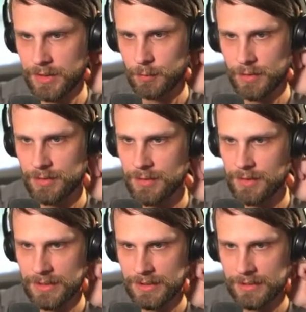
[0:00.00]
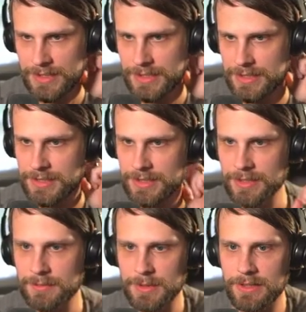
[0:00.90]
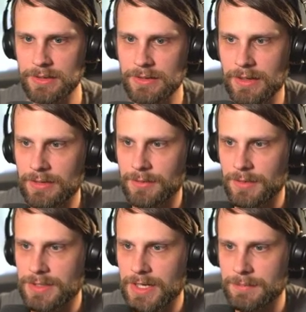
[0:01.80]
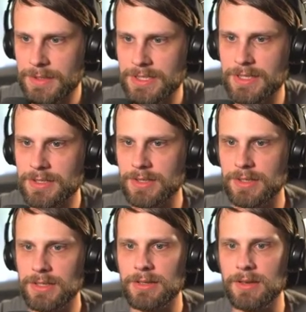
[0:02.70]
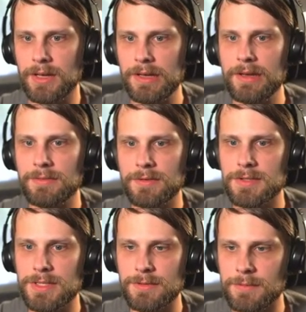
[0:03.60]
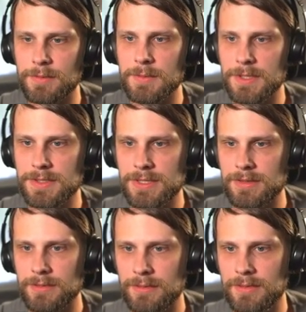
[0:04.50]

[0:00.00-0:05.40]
Worth noting, this is gonna be a 3-drop essentially, first and foremost. So